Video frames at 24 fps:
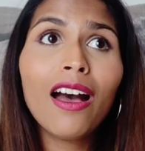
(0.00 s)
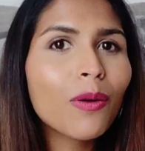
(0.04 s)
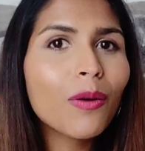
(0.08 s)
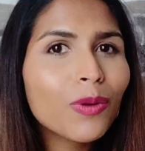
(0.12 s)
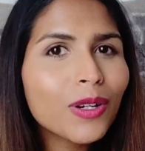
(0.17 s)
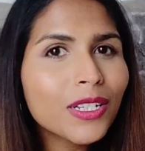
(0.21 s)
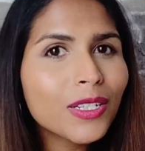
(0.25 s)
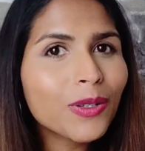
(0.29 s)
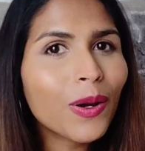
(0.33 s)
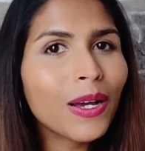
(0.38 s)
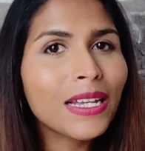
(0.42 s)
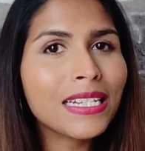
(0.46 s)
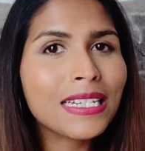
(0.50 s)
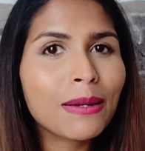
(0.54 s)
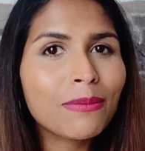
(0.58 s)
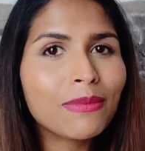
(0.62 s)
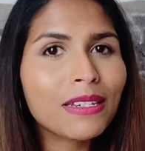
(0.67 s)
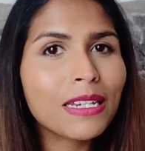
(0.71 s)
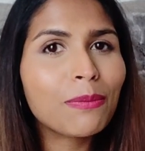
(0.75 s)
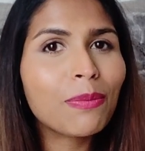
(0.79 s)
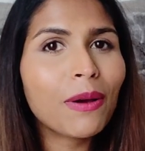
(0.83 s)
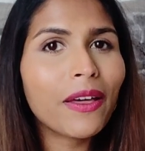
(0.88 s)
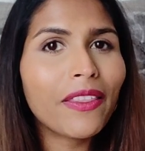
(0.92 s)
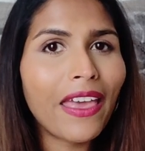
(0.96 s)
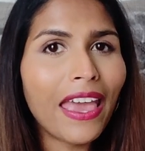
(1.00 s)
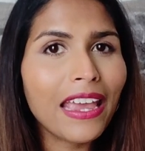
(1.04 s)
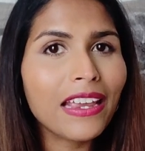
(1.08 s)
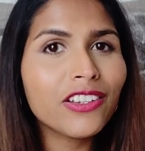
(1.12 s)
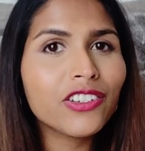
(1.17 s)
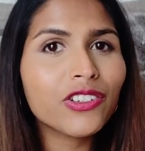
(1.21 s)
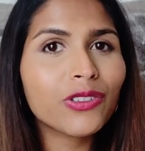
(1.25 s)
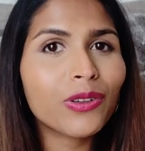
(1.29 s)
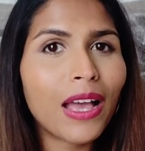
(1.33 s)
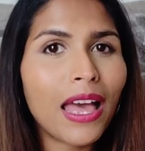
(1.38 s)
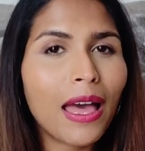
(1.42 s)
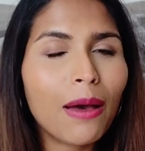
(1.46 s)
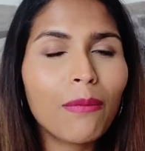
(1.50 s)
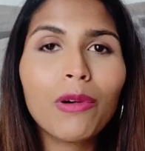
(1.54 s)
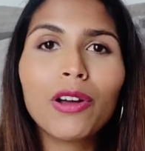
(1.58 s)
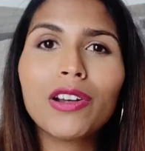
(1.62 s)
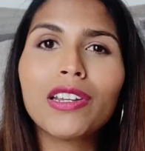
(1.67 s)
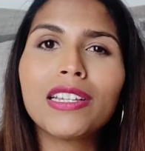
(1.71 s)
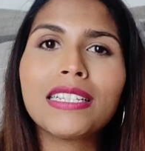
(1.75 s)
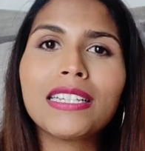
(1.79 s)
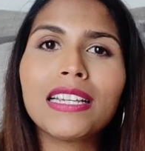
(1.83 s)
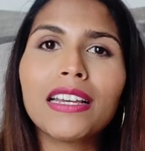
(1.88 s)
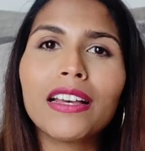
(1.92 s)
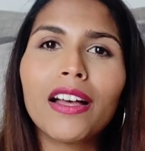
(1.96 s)
I was quite tempted by the Angel Care
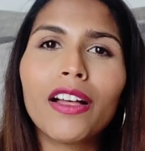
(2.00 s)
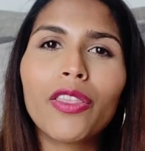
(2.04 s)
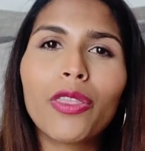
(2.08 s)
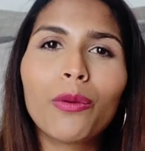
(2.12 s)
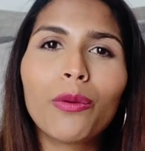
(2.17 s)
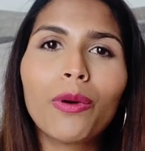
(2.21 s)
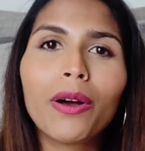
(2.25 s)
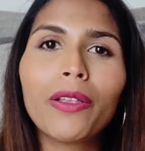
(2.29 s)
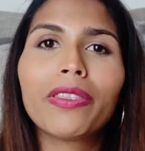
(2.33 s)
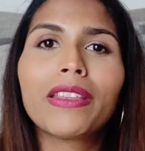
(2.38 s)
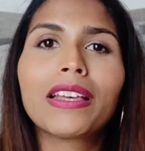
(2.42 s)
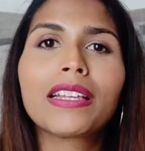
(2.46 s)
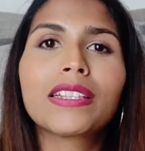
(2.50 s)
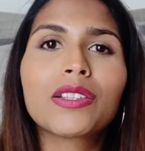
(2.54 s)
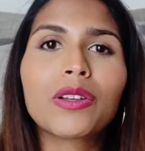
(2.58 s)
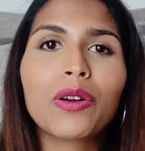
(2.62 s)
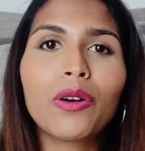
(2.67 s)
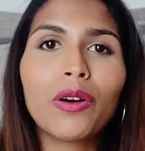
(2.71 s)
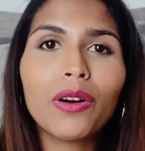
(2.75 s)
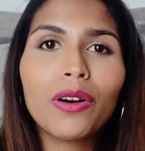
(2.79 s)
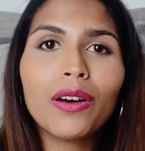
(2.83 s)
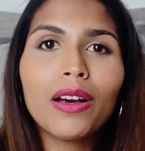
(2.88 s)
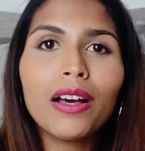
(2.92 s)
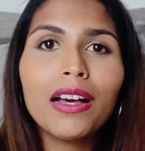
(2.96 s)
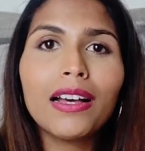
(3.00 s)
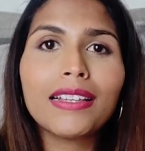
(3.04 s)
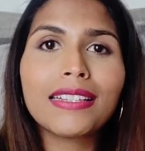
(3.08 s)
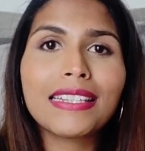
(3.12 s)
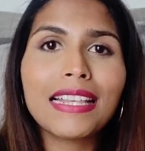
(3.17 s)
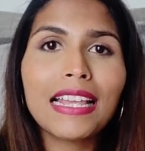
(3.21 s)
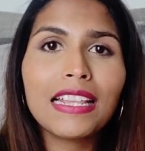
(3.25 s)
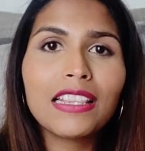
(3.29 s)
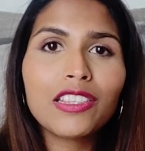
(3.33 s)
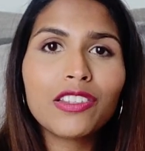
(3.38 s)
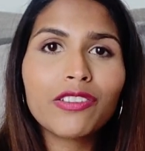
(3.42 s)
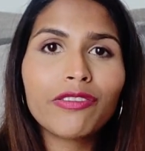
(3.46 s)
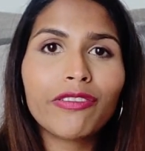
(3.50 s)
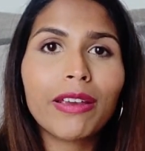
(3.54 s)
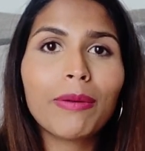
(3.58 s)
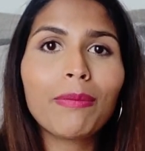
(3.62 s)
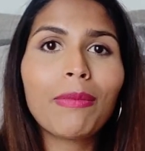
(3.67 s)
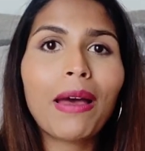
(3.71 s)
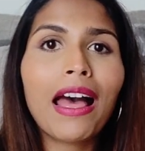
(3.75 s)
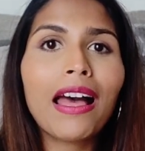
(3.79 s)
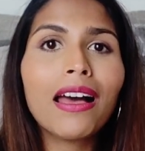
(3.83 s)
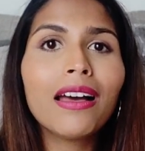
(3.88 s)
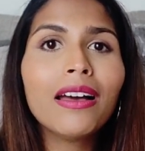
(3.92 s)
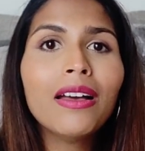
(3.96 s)
monitor, the one that's got a sensory
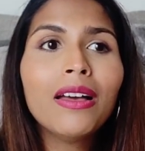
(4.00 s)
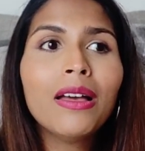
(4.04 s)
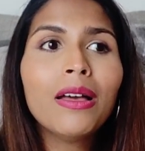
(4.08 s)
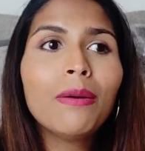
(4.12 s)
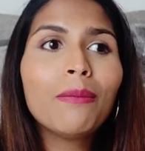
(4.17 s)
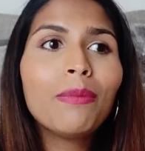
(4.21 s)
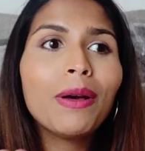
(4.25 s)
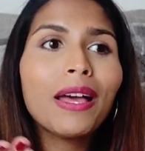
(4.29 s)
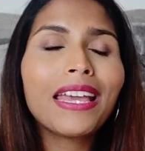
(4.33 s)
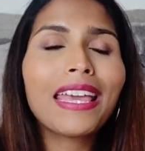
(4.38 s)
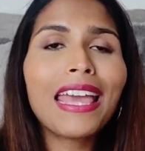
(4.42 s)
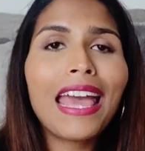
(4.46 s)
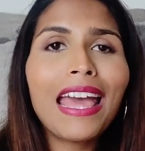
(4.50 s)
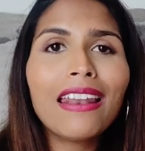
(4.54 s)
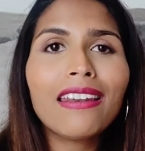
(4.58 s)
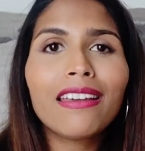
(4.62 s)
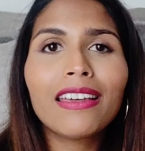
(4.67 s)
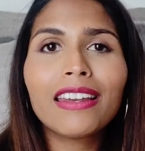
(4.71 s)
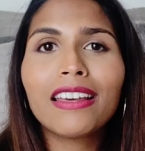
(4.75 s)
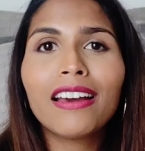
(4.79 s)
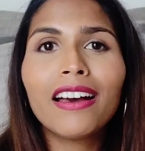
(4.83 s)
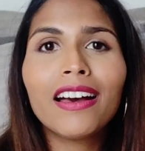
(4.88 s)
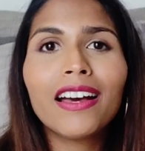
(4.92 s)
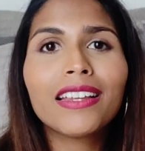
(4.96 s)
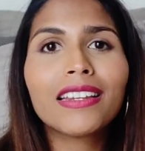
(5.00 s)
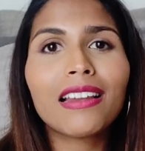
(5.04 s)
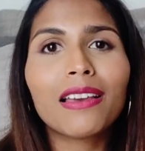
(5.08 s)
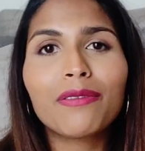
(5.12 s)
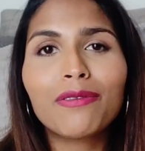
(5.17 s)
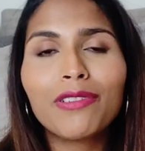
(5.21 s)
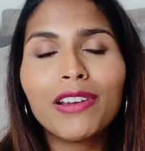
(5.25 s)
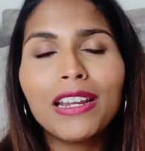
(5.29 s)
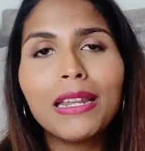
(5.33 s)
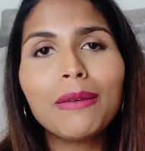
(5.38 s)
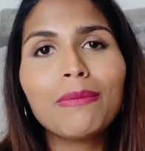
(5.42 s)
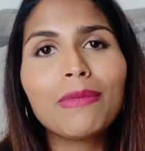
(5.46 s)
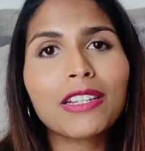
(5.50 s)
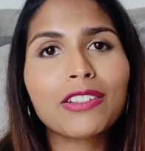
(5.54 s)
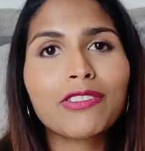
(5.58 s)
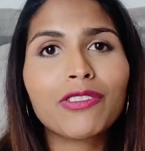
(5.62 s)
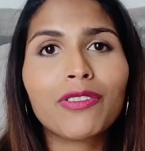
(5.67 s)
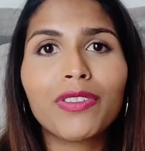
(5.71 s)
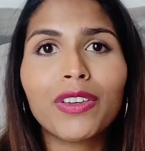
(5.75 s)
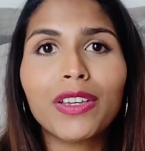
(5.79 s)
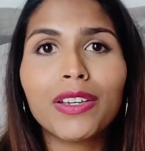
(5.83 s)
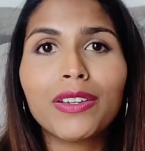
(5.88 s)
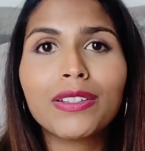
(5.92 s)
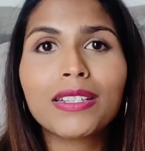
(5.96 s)
mat, but again, I'd heard like really
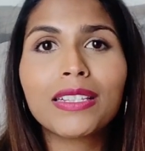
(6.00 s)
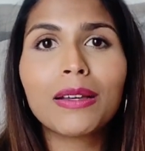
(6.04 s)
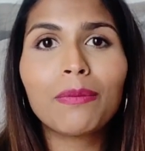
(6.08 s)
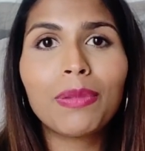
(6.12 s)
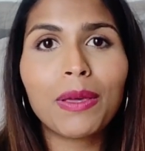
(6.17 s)
mixed reviews.